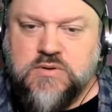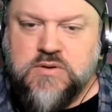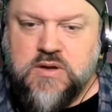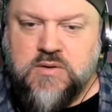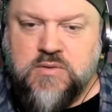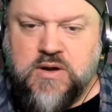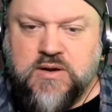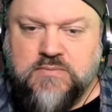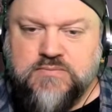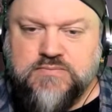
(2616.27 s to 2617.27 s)
All right.
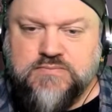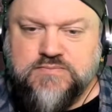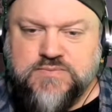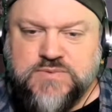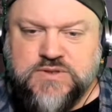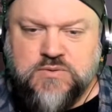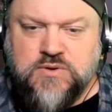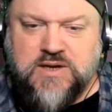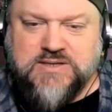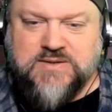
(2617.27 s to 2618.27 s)
So you
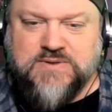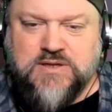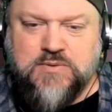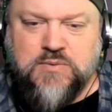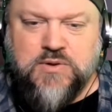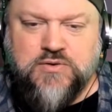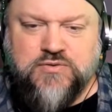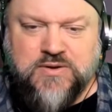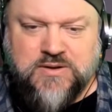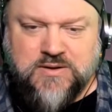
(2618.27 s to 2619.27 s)
guys never tell me what you're
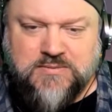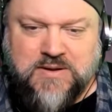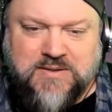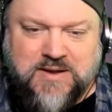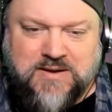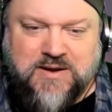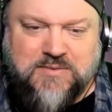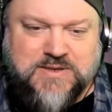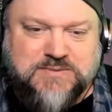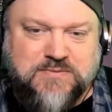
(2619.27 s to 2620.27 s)
drinking, and that kind of
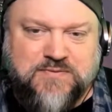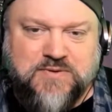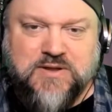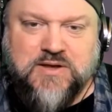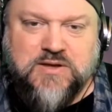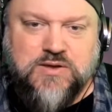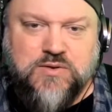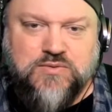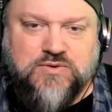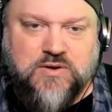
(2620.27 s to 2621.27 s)
makes me feel like
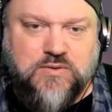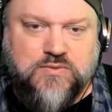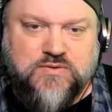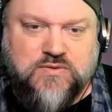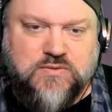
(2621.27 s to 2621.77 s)
you don't